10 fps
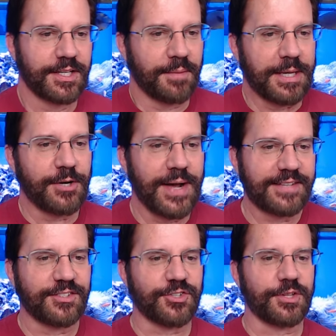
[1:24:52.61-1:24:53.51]
Amino
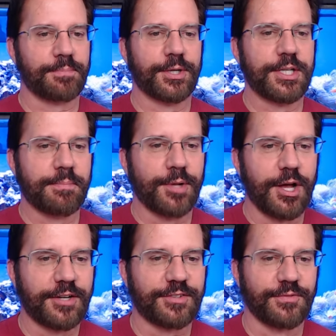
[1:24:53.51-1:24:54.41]
acids are the building
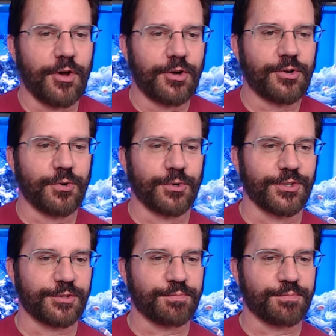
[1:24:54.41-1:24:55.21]
blocks of all corals.